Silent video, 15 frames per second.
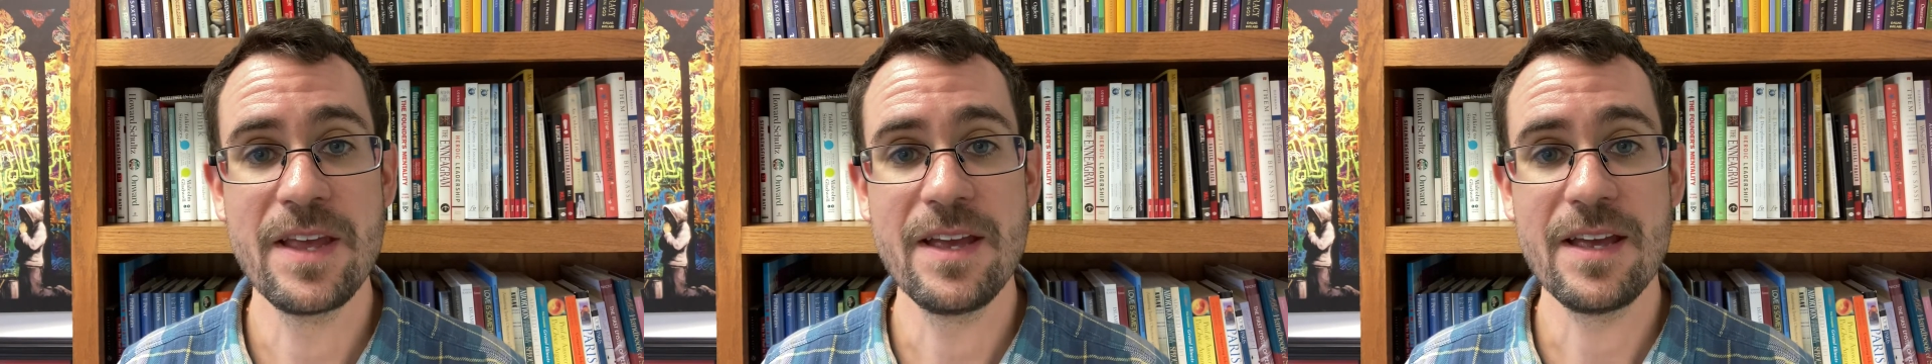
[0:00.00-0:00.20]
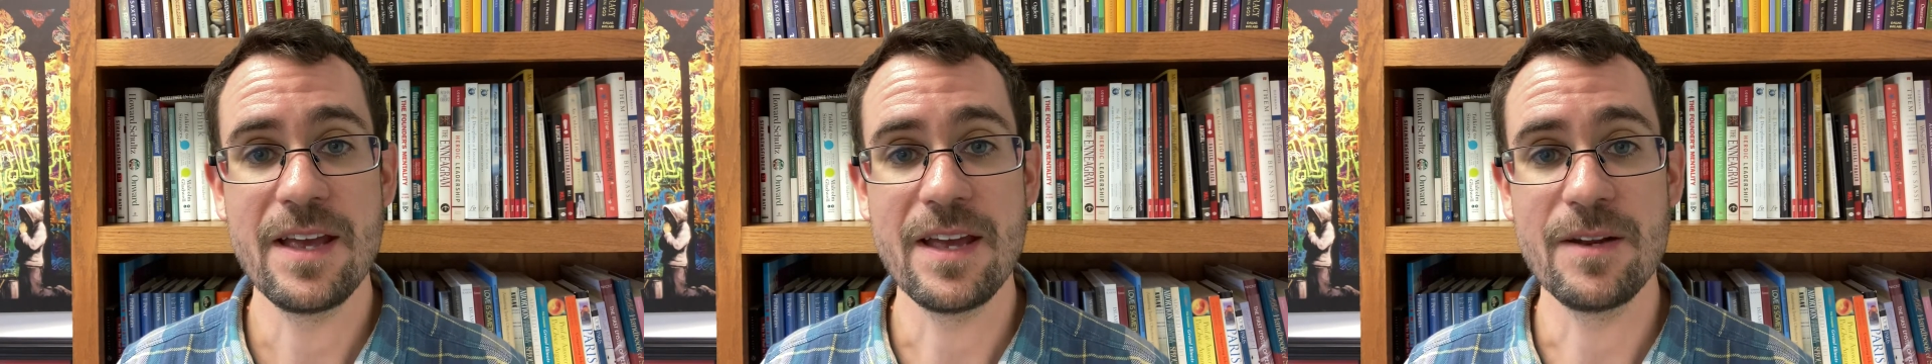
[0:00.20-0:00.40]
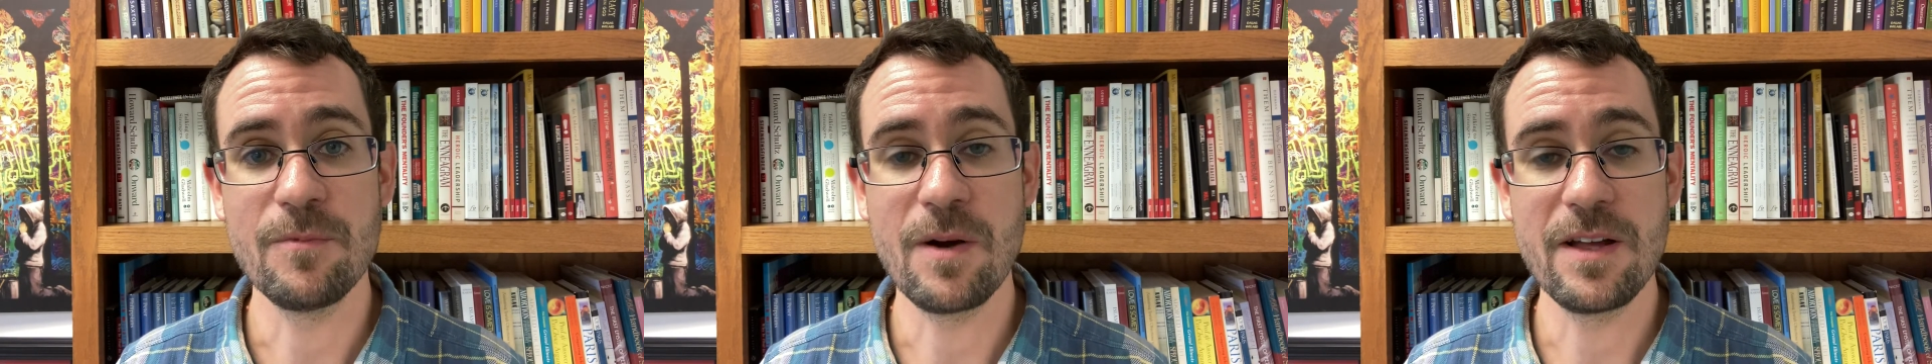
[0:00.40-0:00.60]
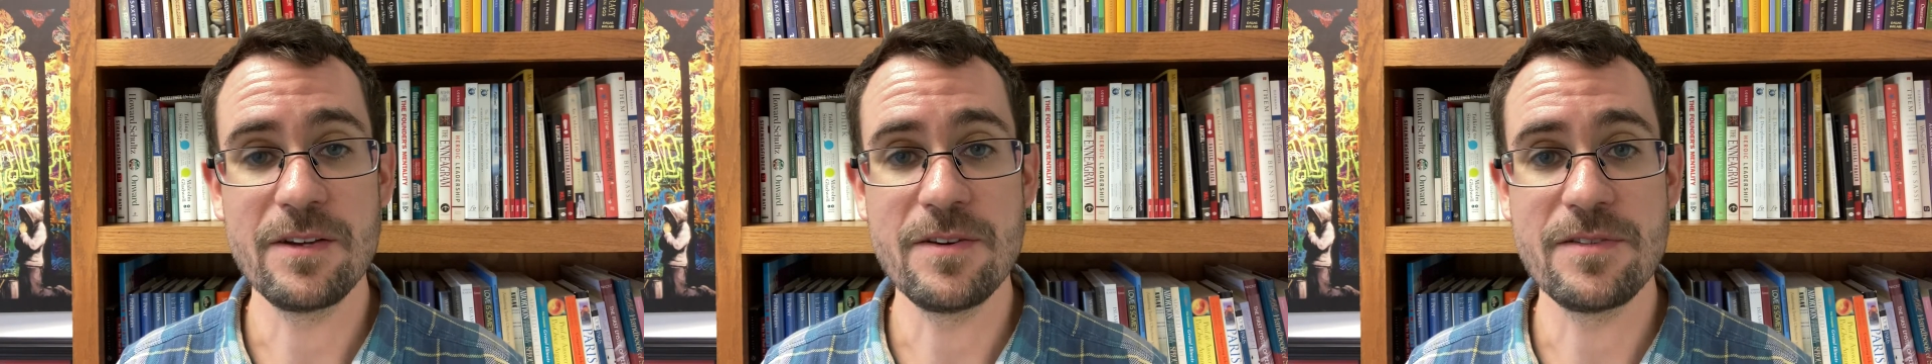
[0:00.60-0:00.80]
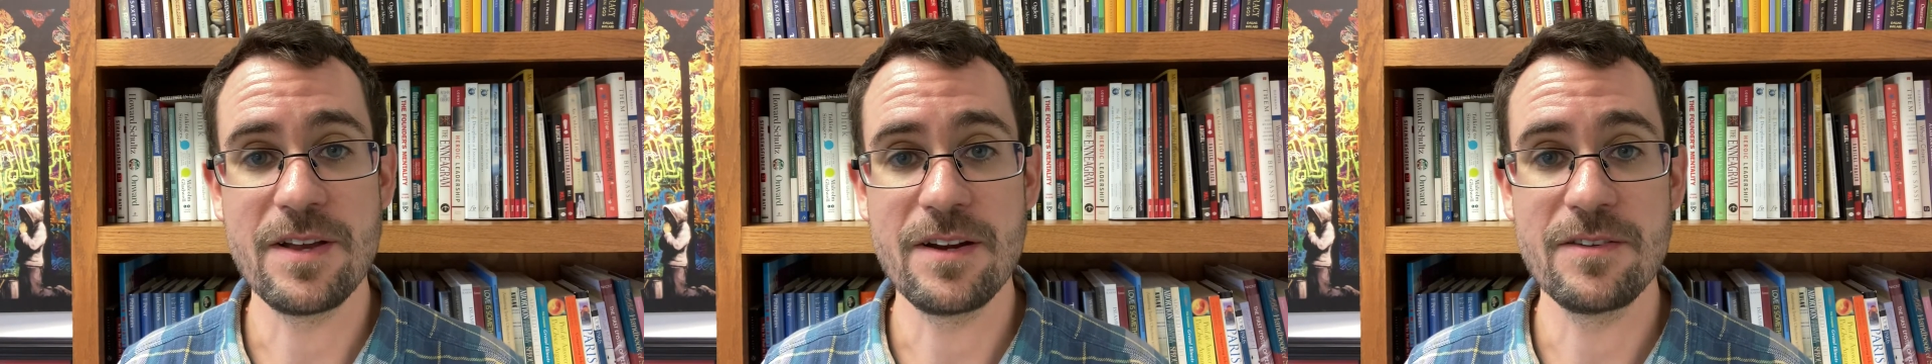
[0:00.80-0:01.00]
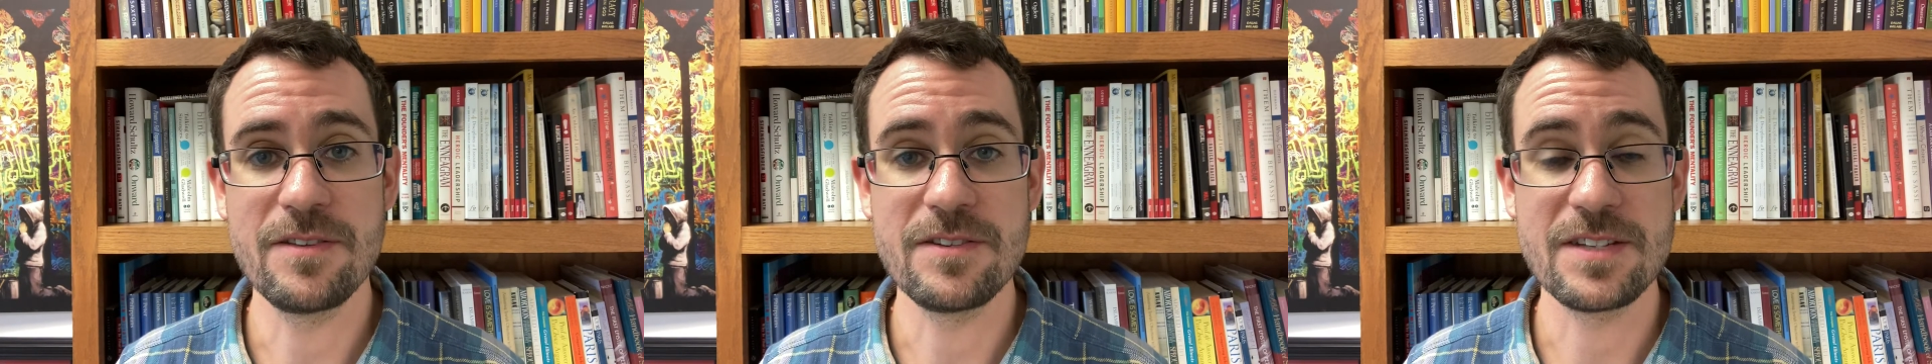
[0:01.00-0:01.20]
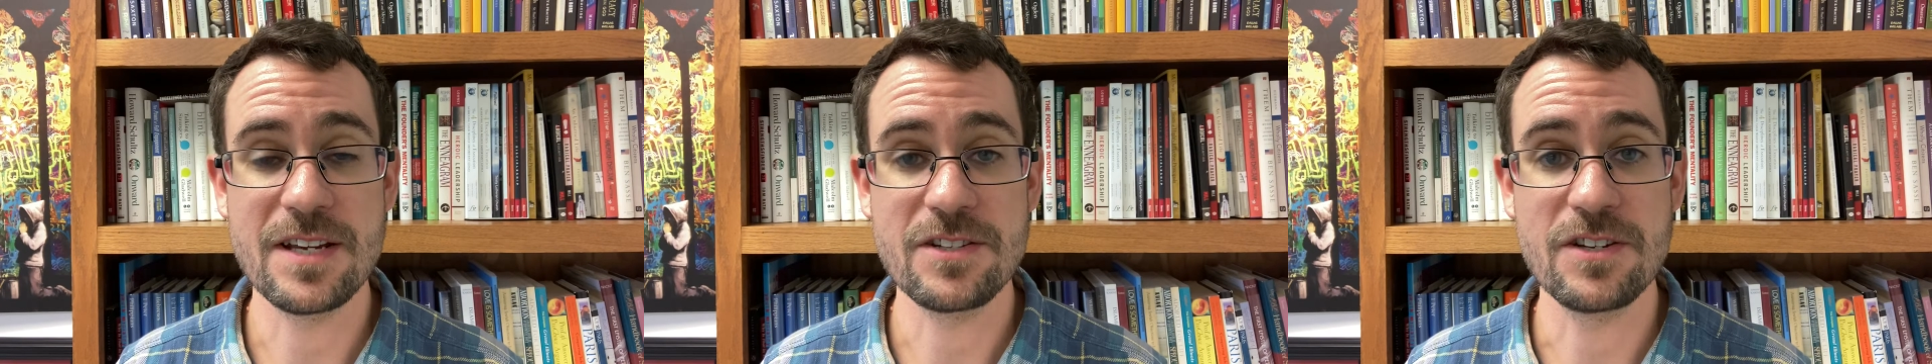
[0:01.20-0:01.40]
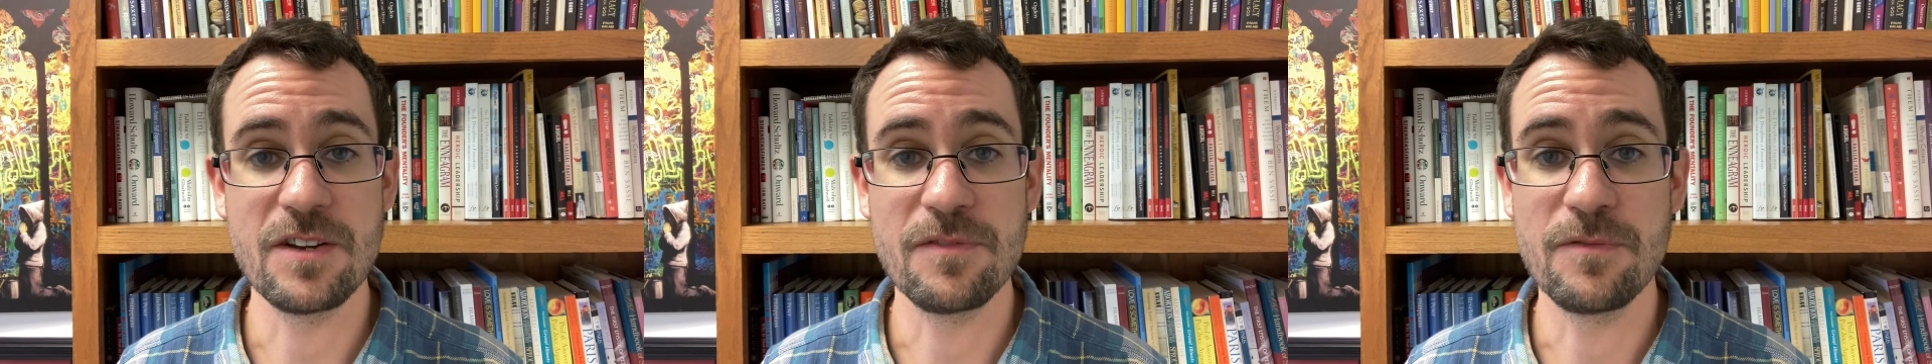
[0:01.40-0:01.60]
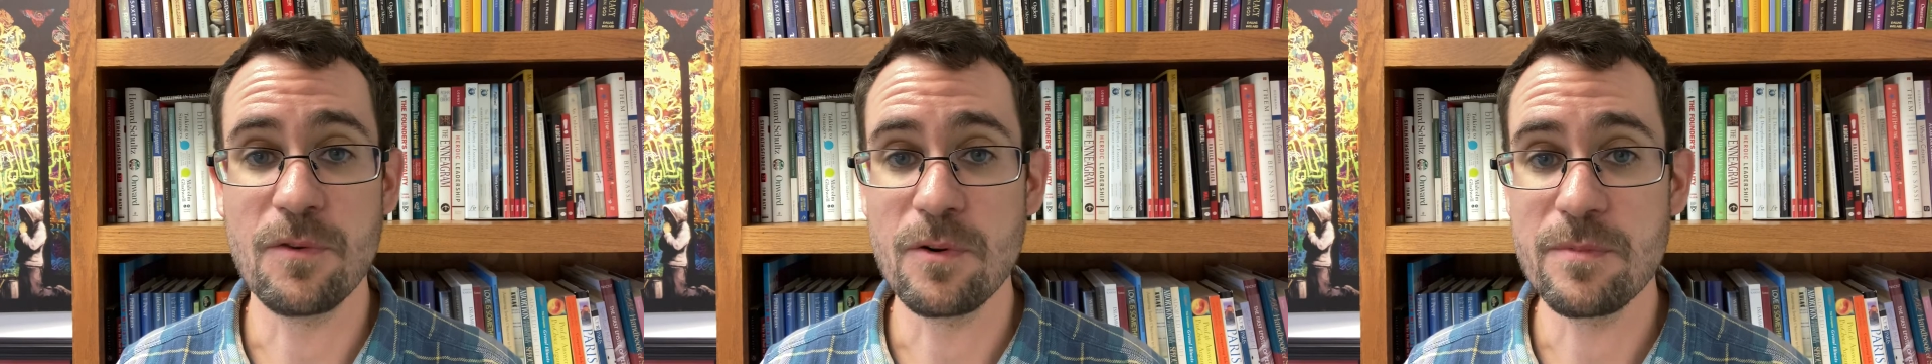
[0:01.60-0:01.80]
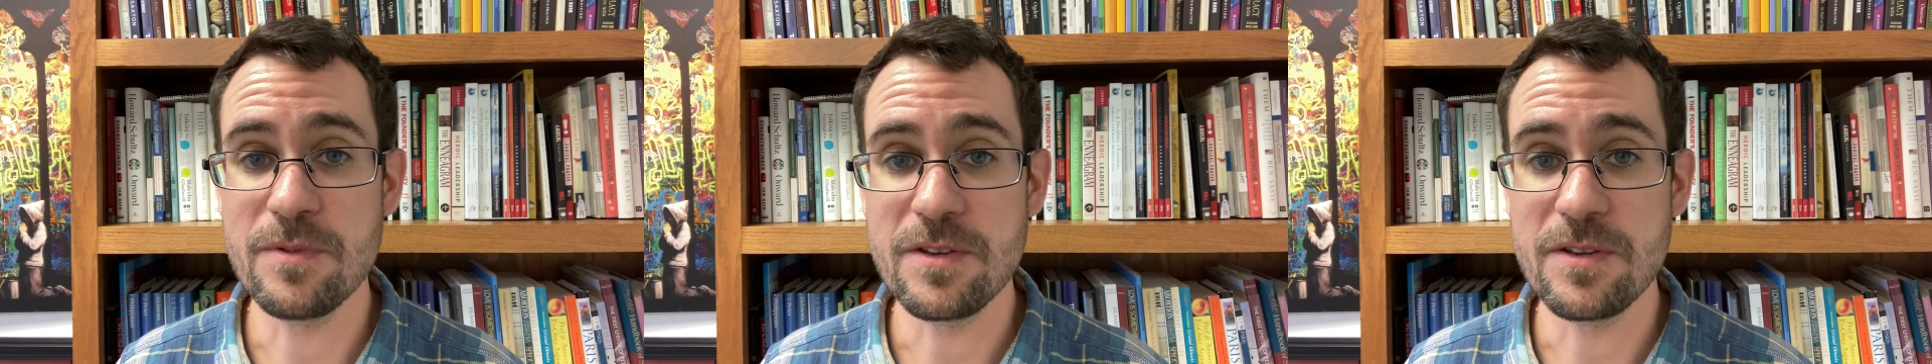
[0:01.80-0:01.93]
And while you're there, there's actually a form